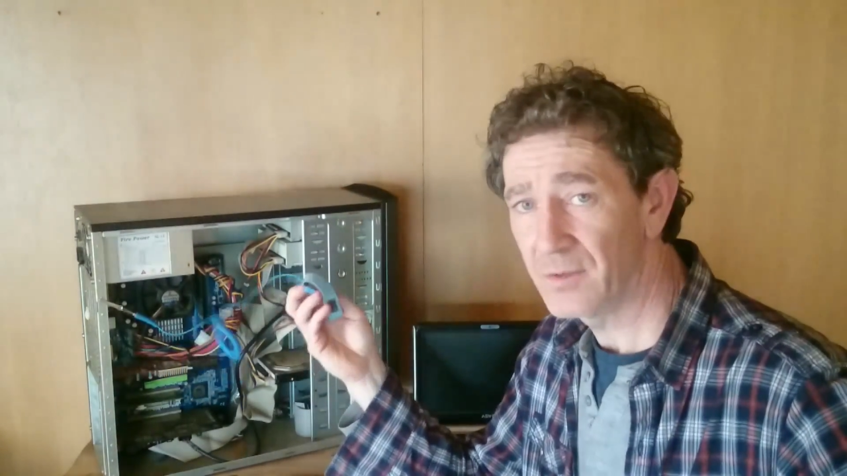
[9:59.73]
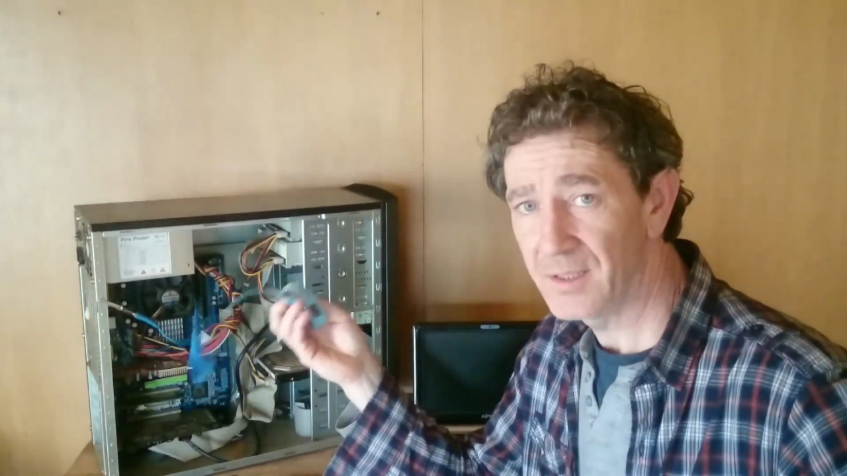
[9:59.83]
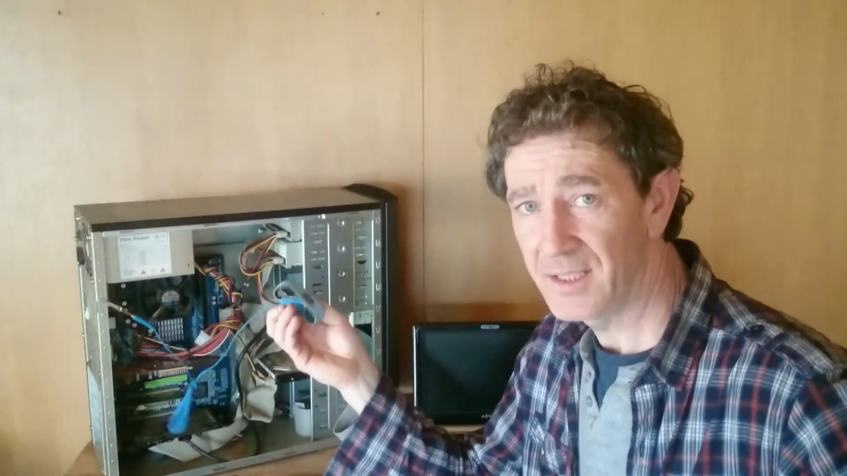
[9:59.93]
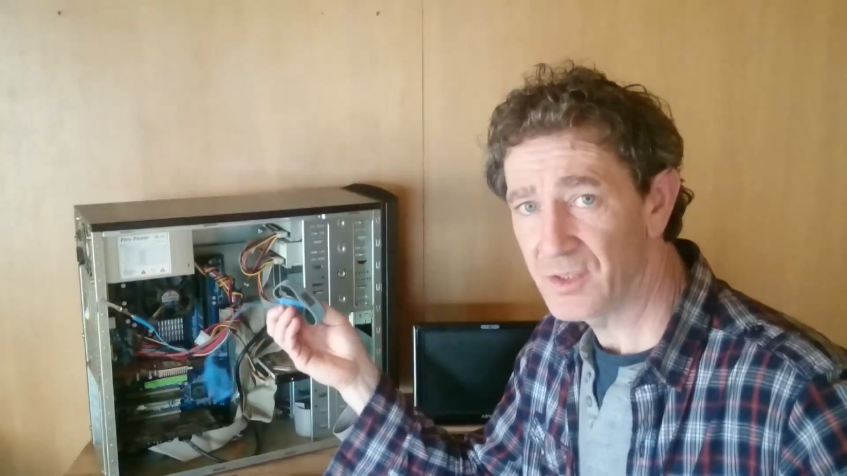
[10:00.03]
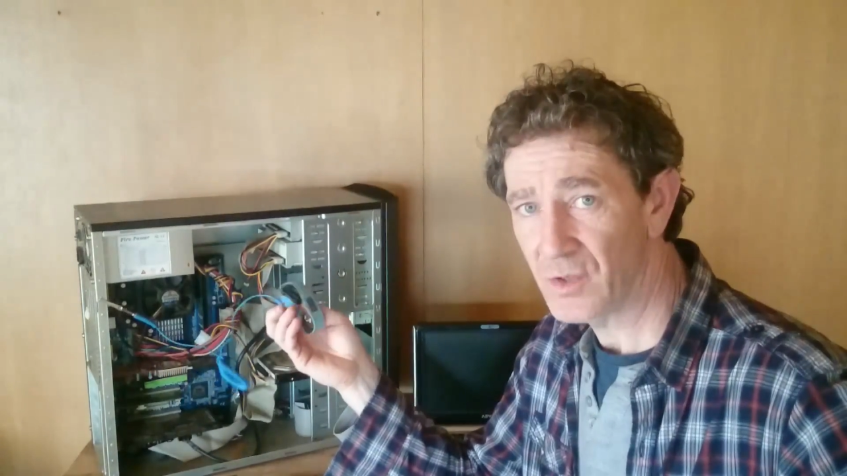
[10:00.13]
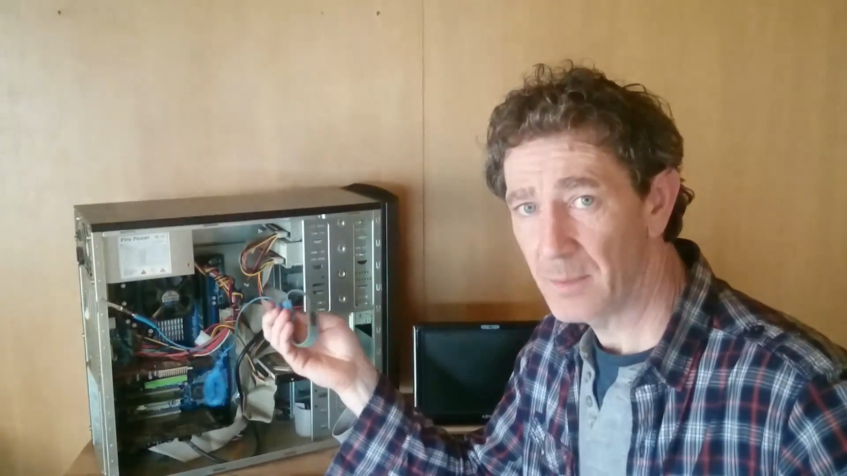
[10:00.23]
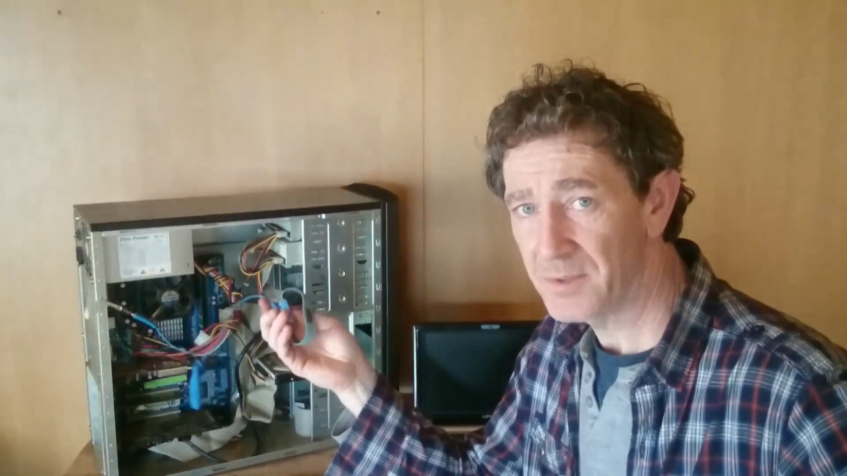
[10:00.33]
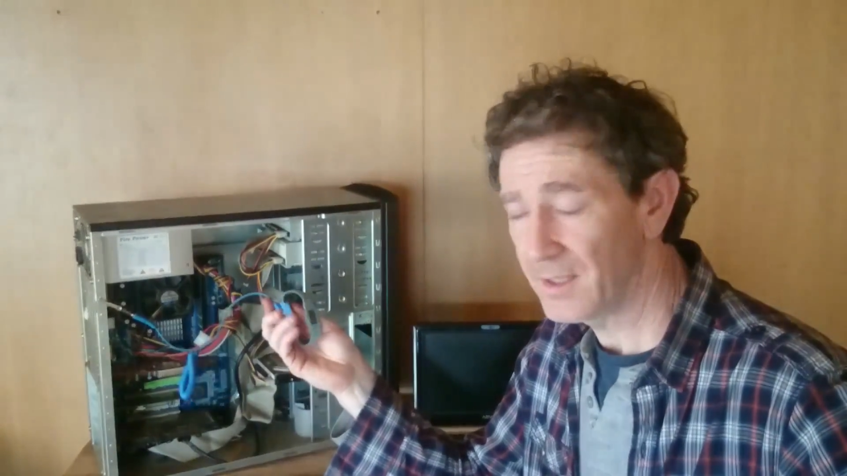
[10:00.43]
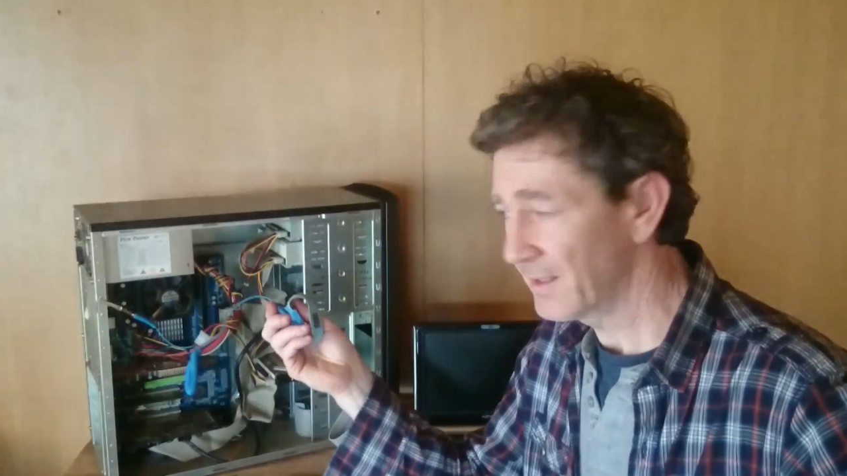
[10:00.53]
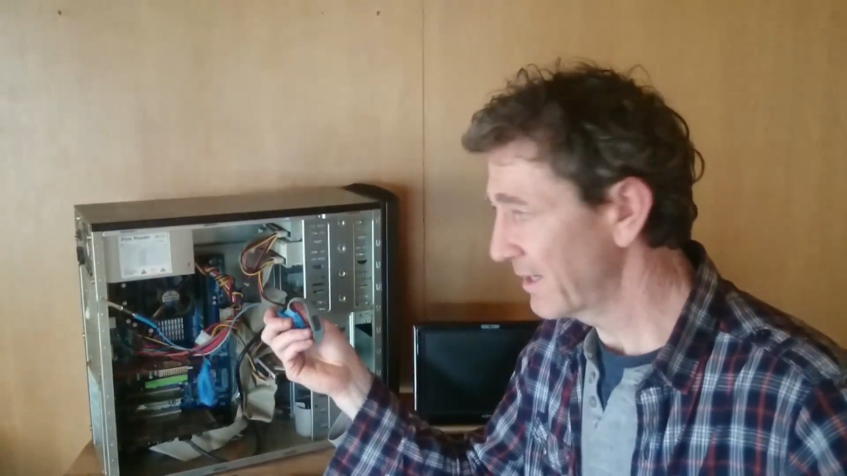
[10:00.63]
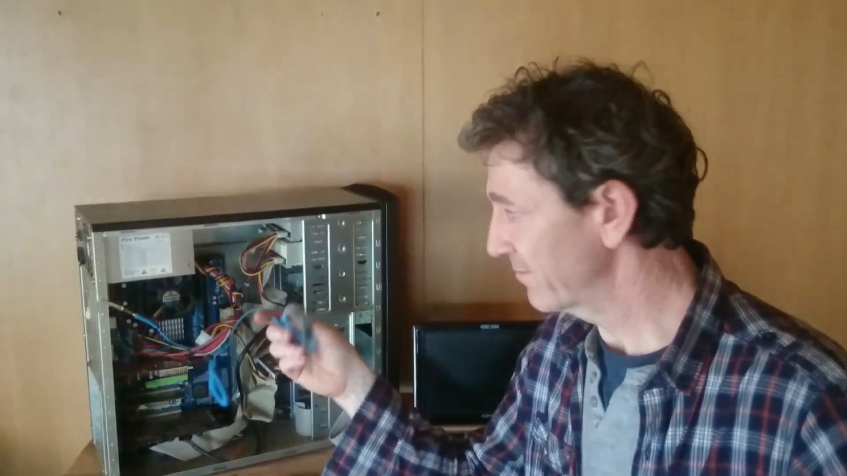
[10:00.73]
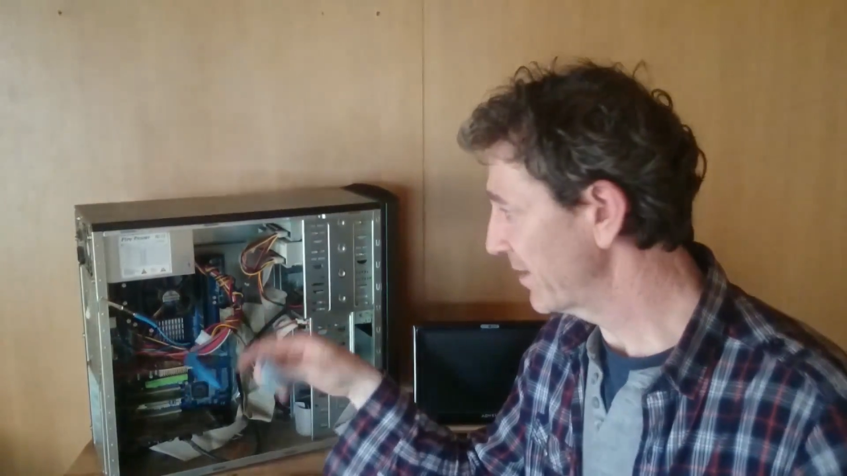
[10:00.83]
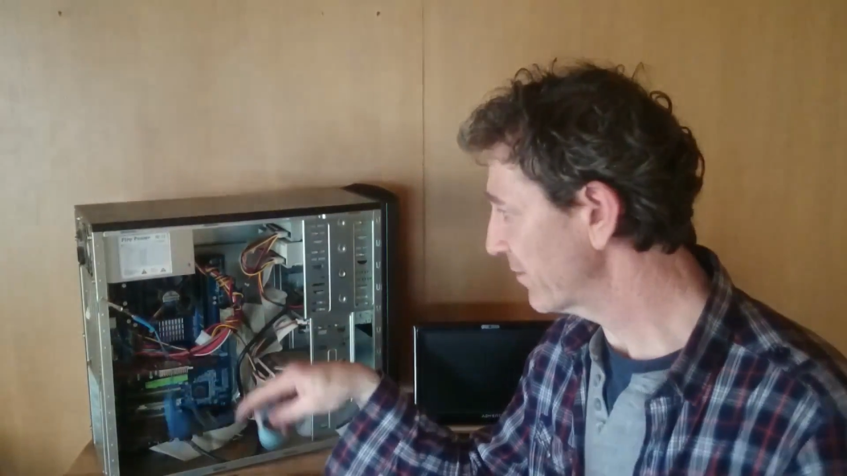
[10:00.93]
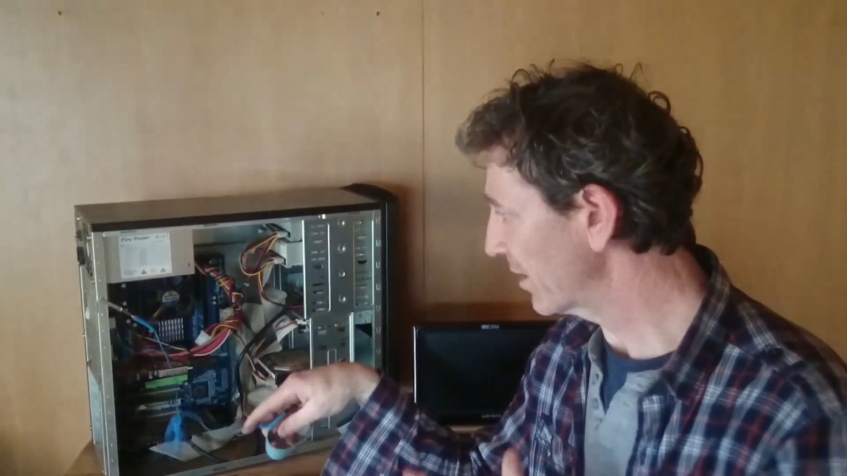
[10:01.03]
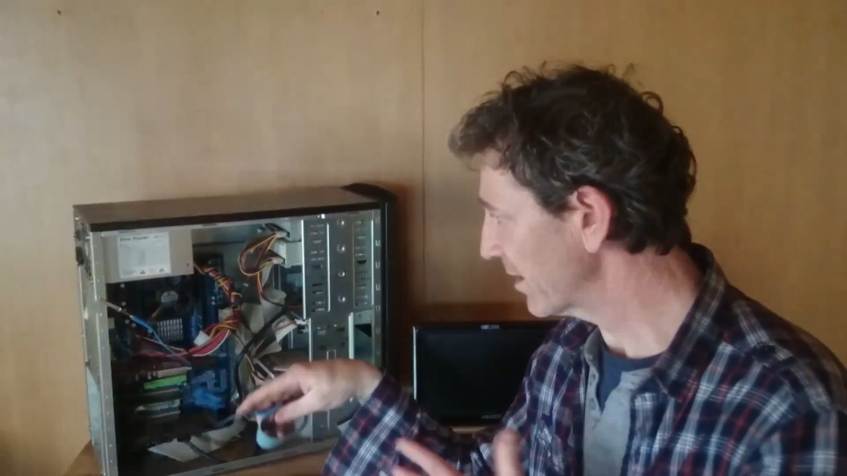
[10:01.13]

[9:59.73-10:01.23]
one of these straps on. I've never